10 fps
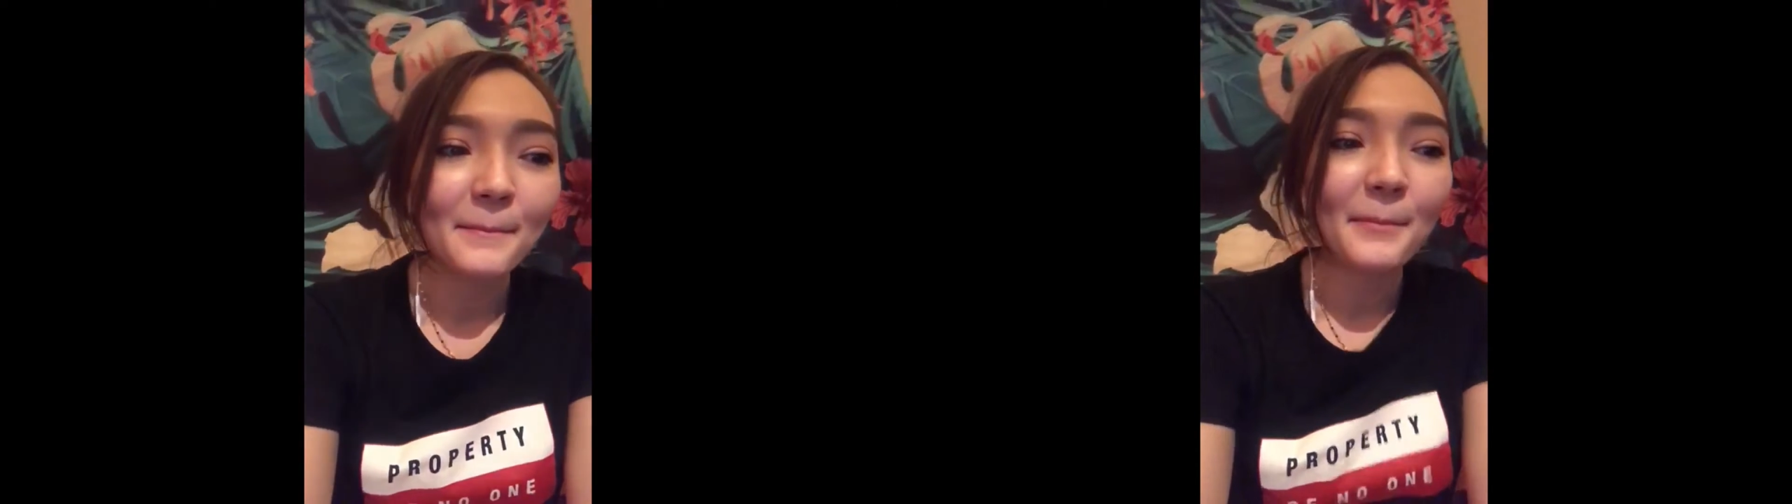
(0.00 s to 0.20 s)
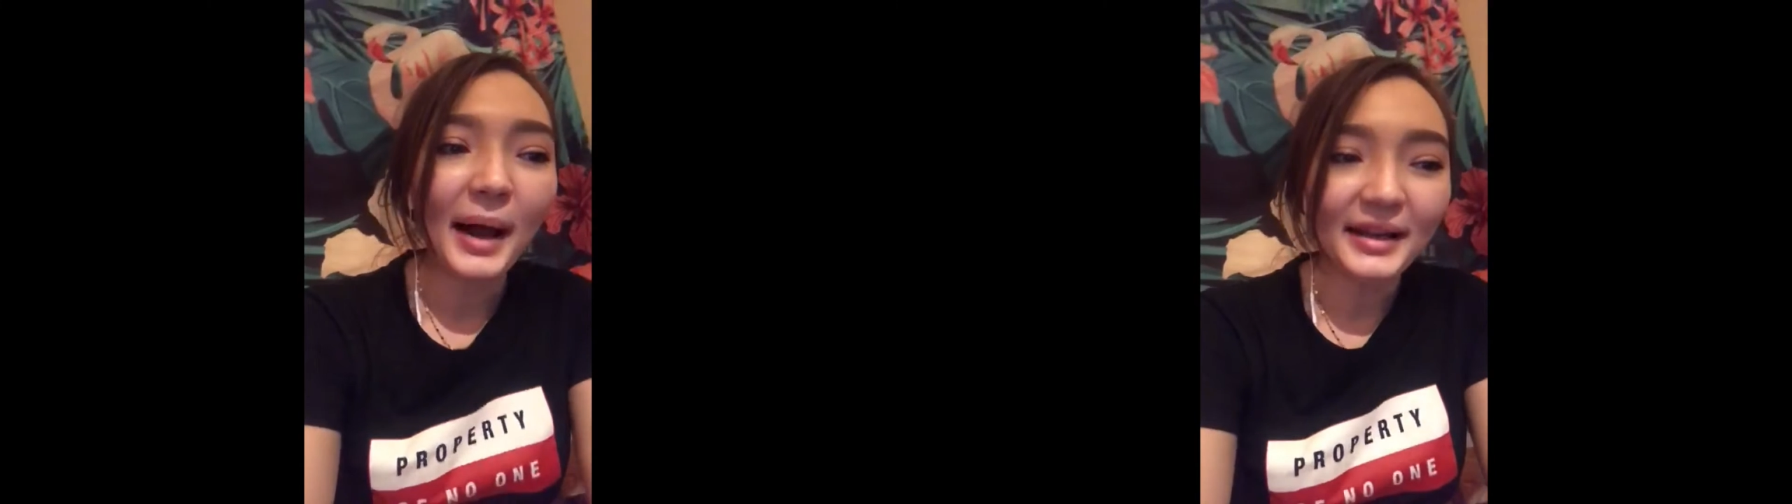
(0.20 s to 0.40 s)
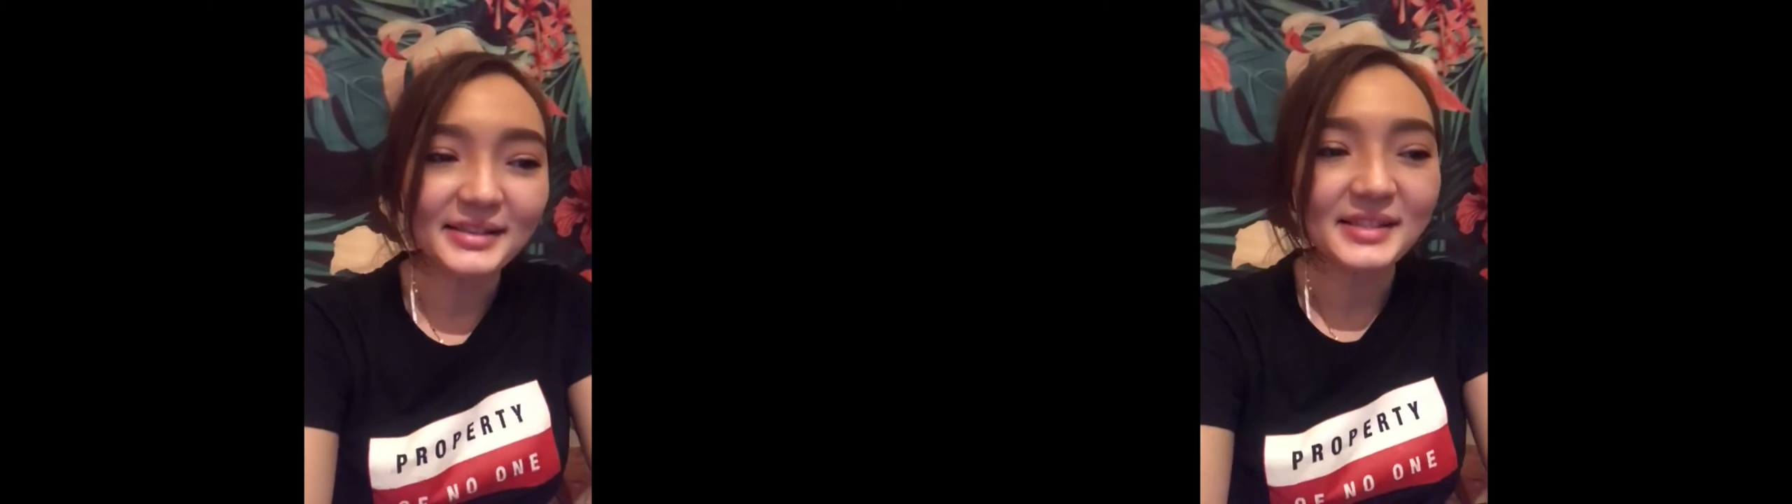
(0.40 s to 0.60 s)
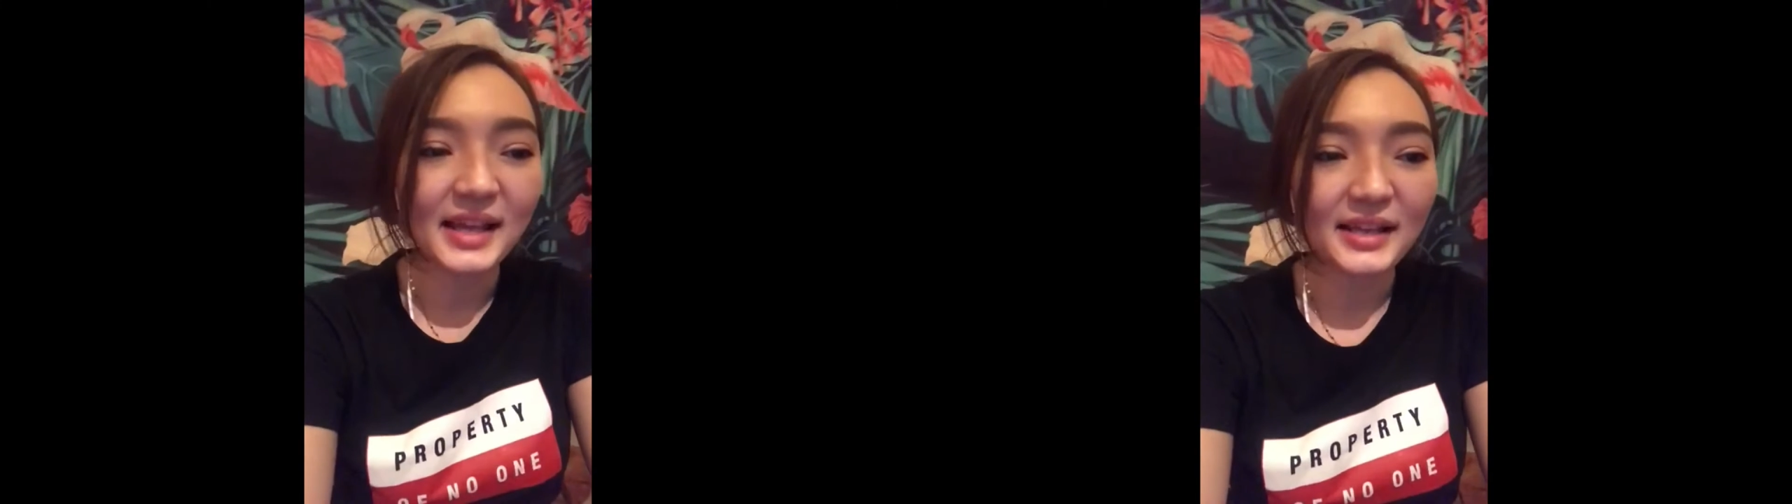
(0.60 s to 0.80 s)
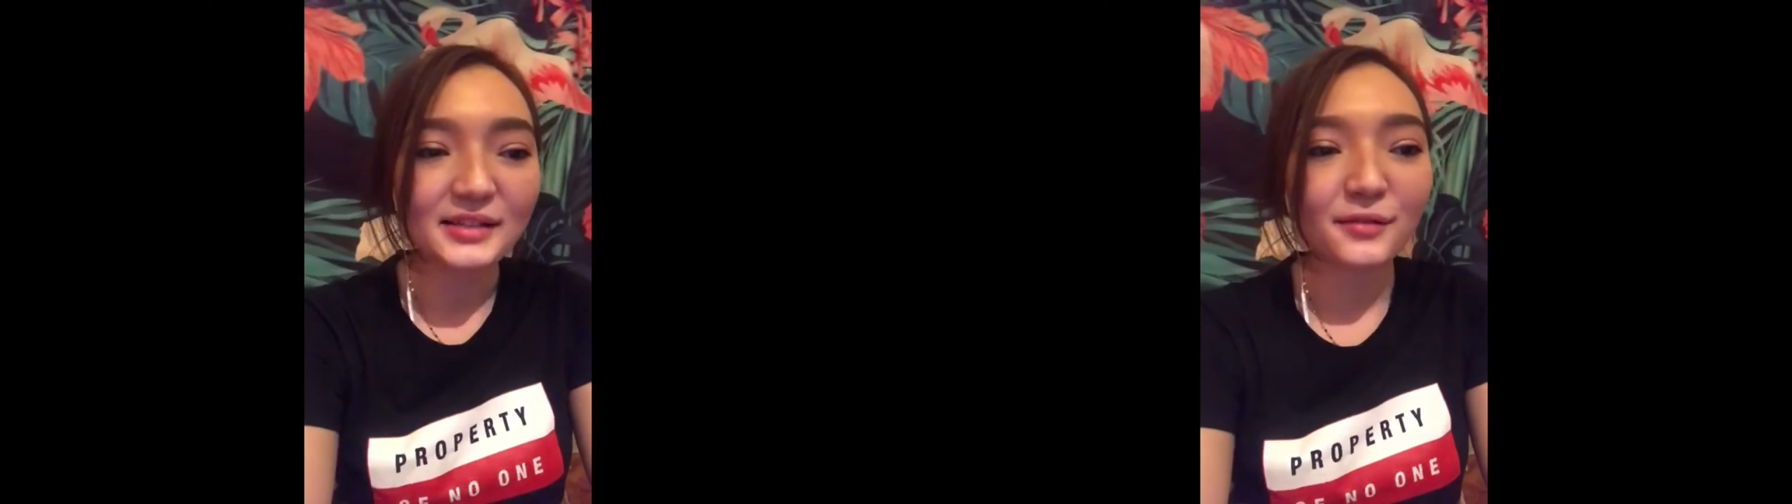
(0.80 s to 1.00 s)
buying
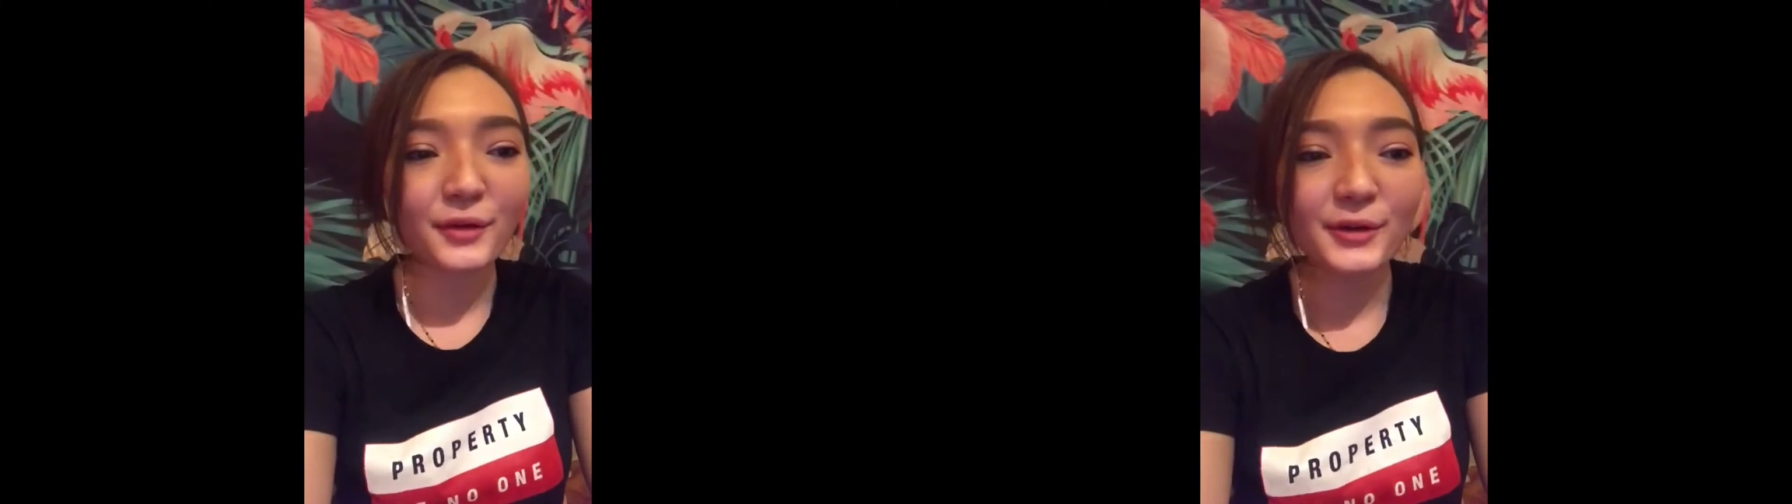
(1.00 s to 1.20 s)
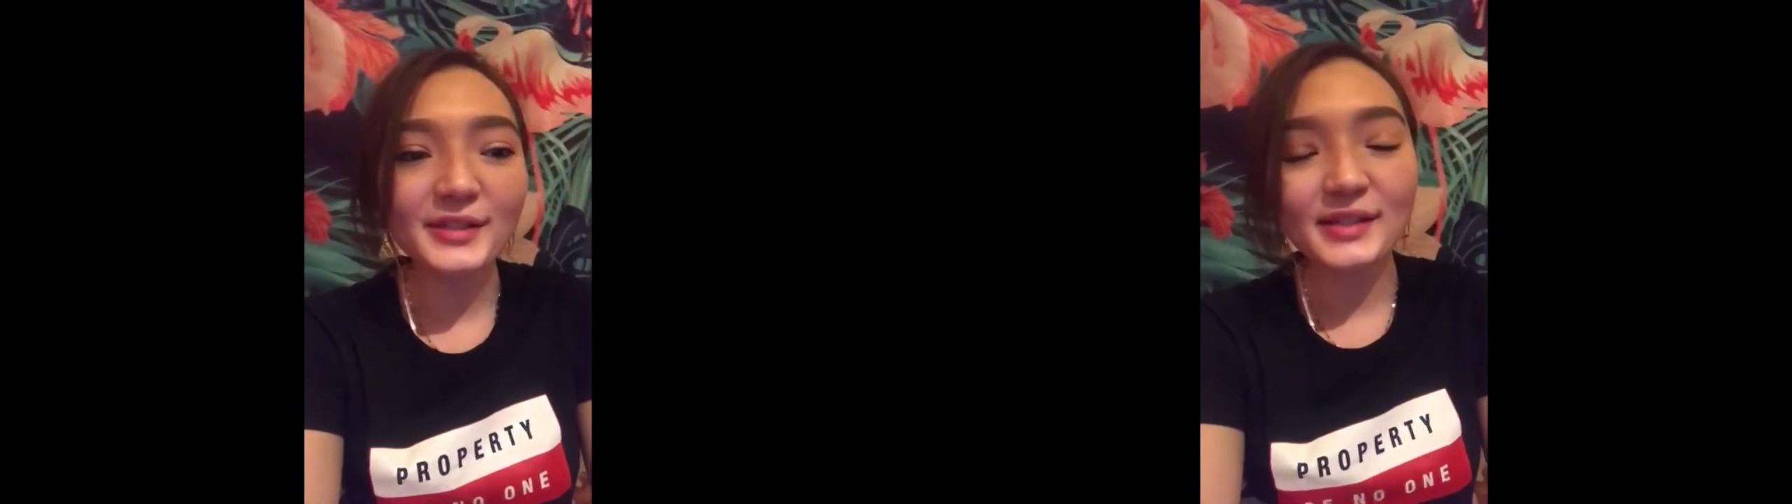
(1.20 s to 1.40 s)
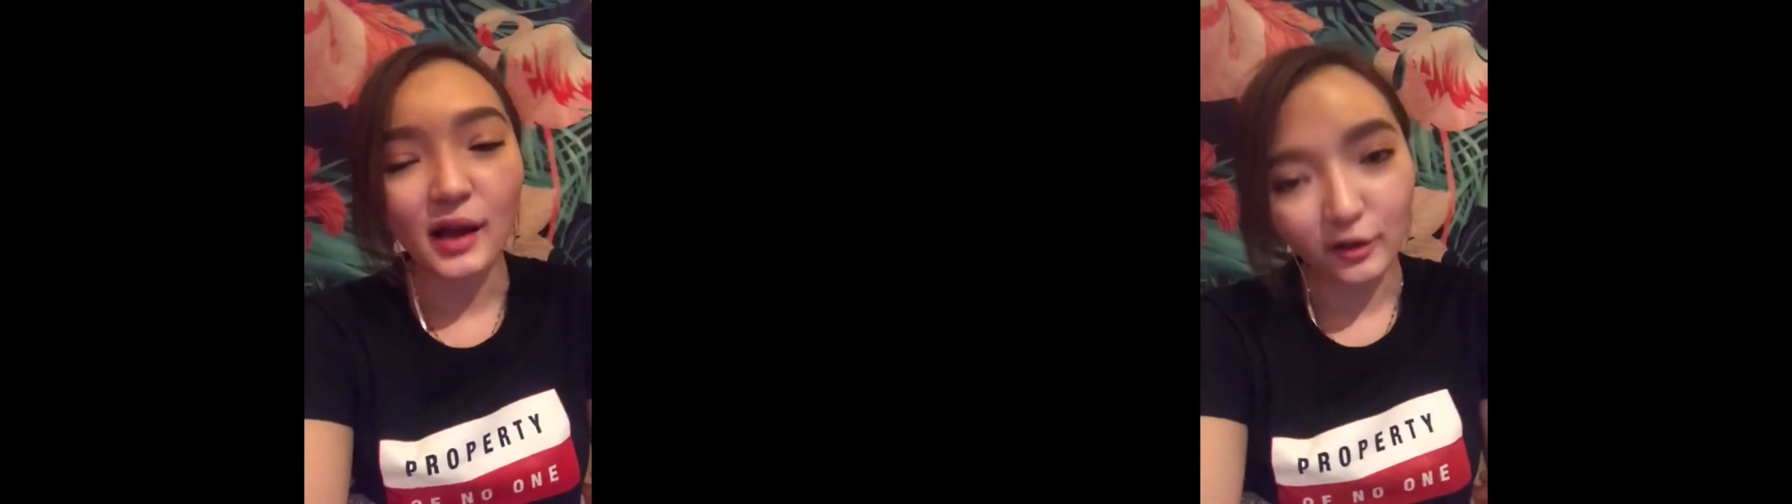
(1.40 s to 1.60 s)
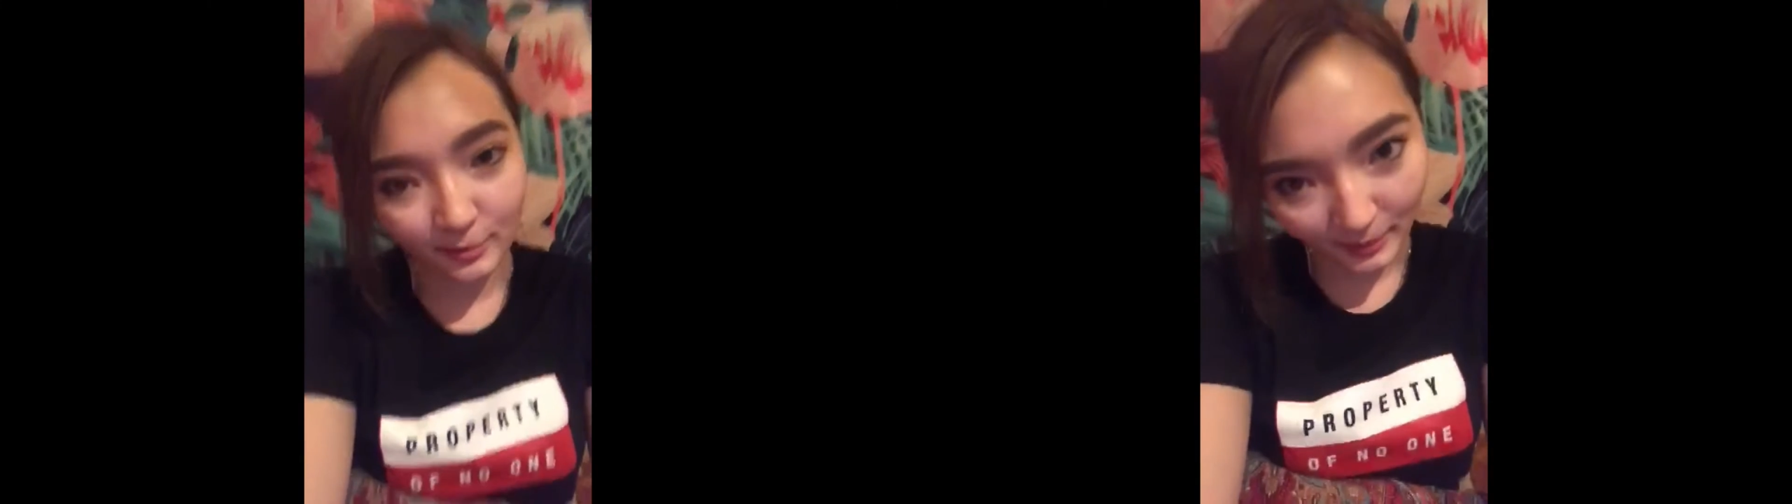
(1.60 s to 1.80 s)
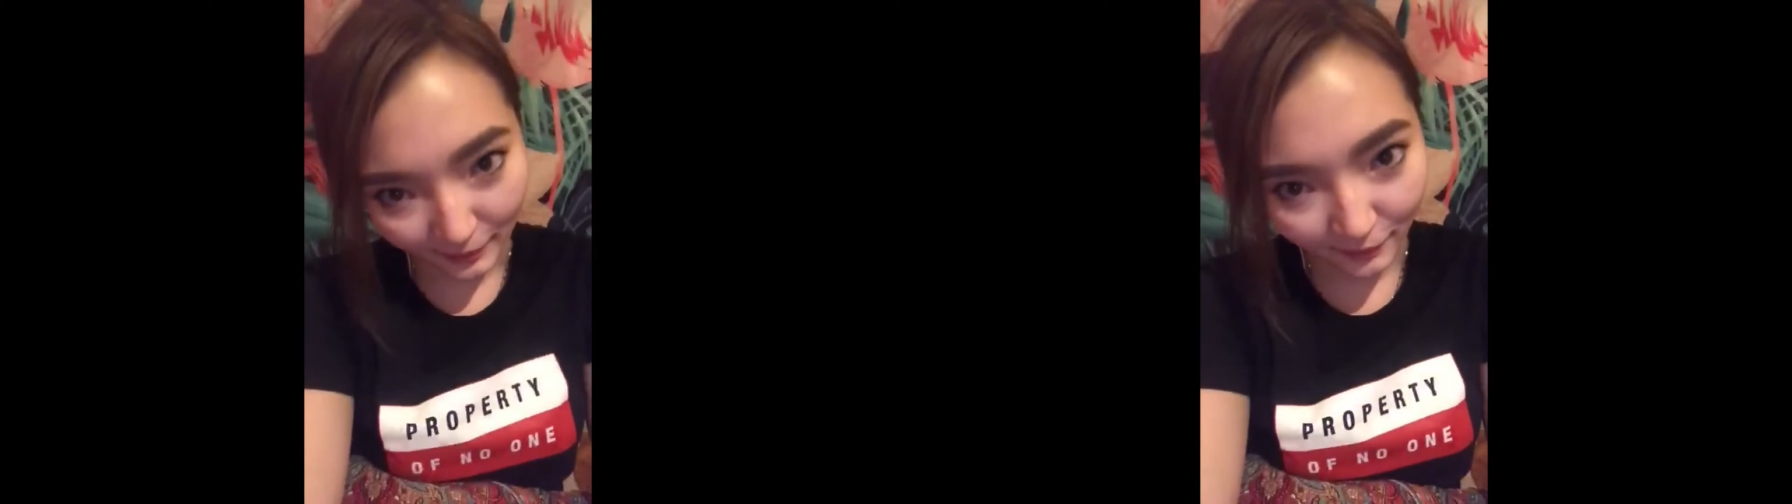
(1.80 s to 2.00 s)
things for yourself may